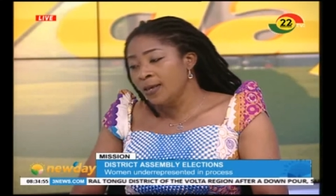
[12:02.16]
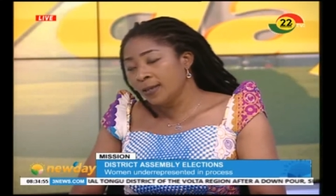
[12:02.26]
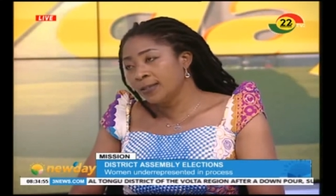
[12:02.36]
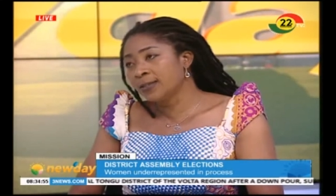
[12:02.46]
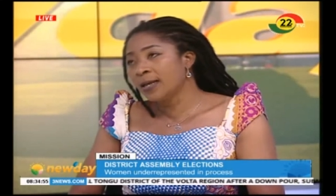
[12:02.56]

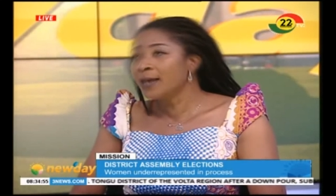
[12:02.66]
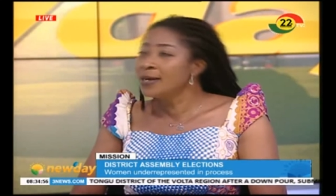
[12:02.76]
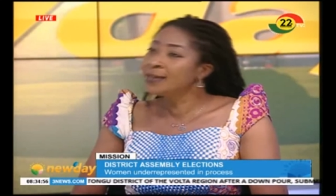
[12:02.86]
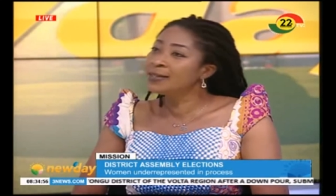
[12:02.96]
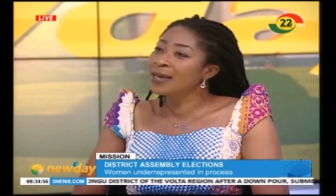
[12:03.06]
yes
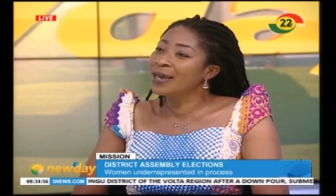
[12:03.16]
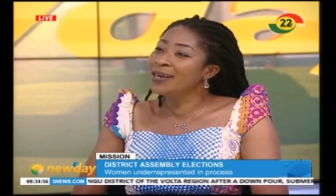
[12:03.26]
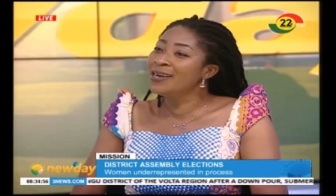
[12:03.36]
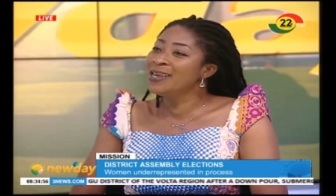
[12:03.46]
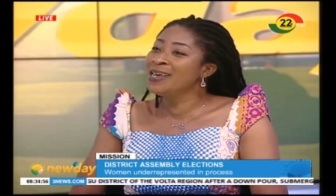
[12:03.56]
and then
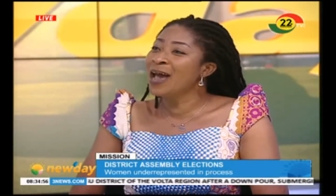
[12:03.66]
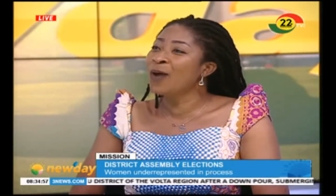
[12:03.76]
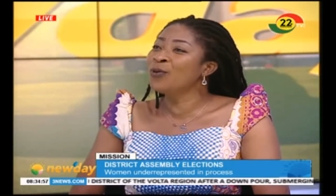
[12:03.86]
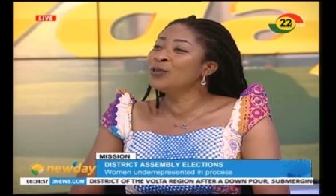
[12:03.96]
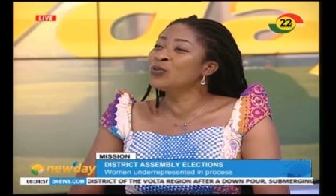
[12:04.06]
secondly
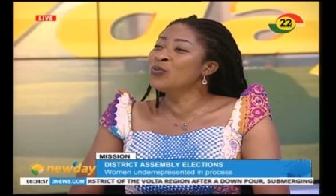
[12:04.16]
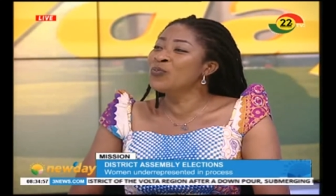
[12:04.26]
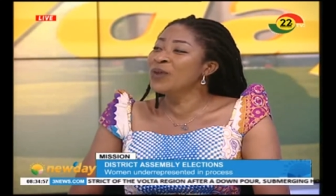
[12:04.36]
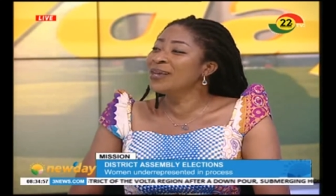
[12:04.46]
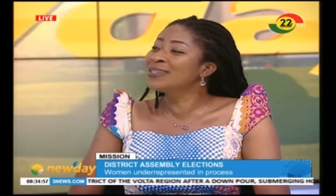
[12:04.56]
i want to
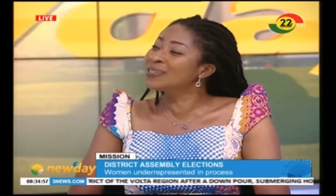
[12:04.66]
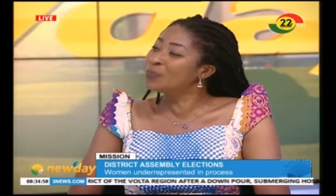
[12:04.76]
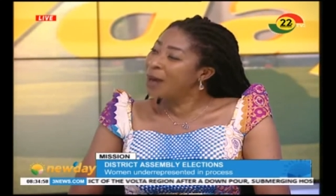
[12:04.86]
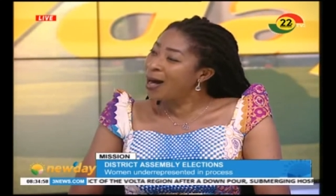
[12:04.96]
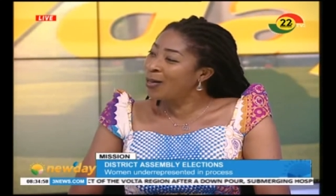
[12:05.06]
bring
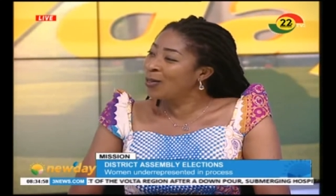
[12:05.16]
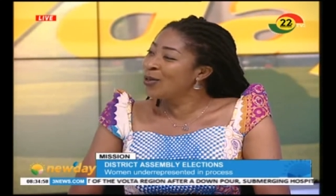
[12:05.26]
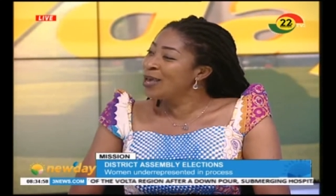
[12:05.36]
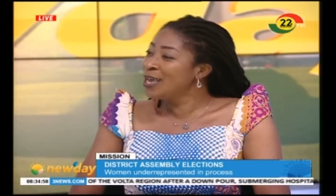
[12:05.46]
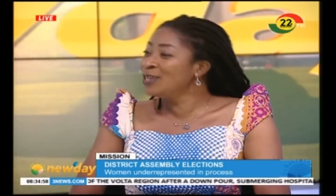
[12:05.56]

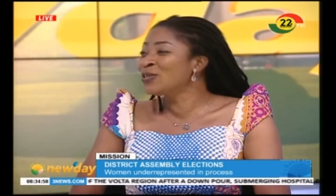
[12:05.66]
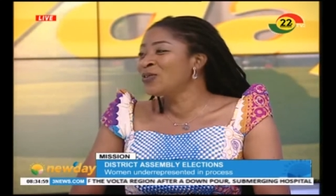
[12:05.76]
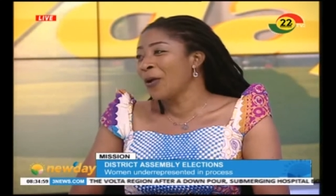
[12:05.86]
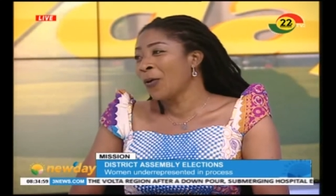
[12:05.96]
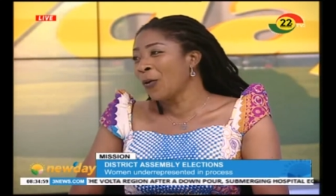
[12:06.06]
smile oh.
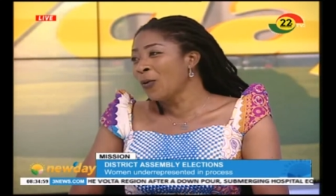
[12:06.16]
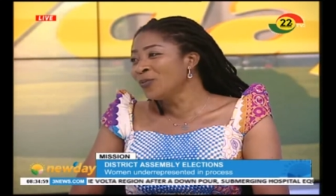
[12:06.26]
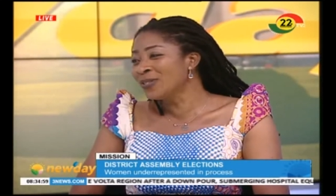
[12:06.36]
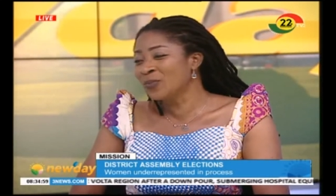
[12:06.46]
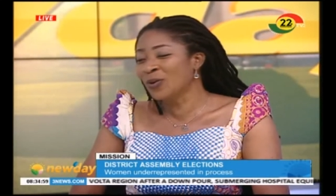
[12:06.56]
into the oh.
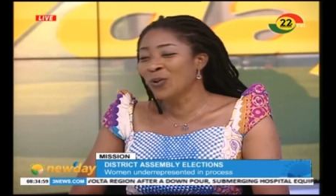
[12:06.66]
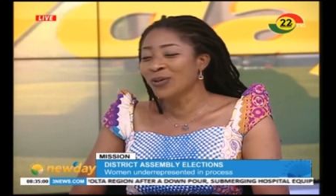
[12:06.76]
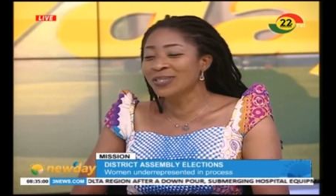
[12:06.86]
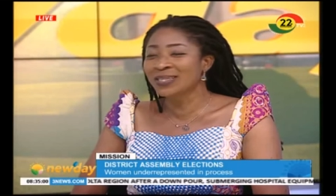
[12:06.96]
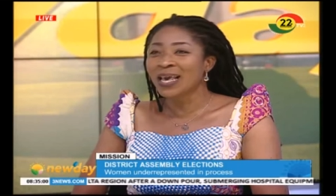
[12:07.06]
homes
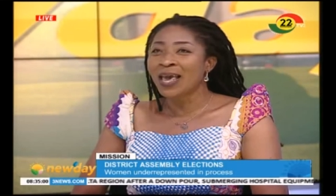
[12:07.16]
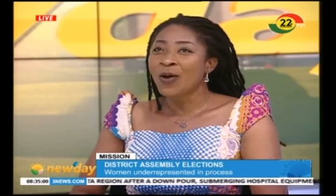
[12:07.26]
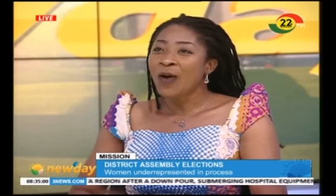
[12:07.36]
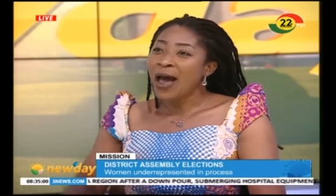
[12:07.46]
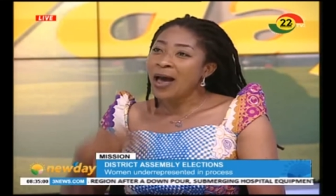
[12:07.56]
because
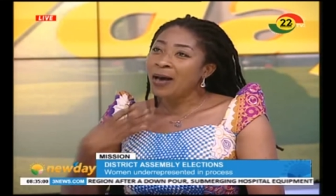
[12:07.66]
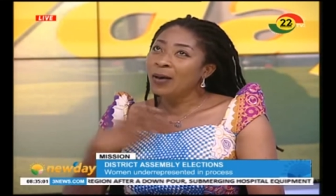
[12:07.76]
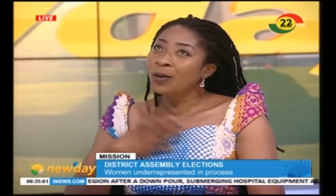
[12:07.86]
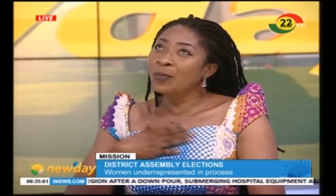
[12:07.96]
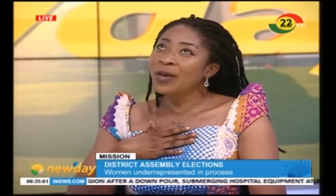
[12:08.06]

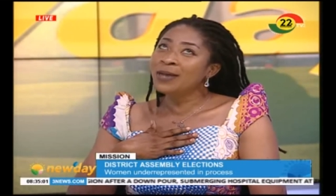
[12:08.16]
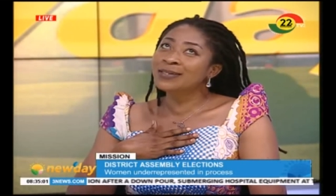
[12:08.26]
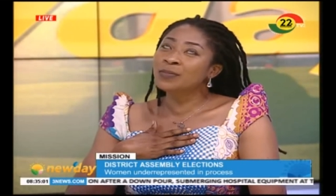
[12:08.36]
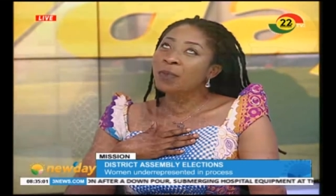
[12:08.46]
um, it's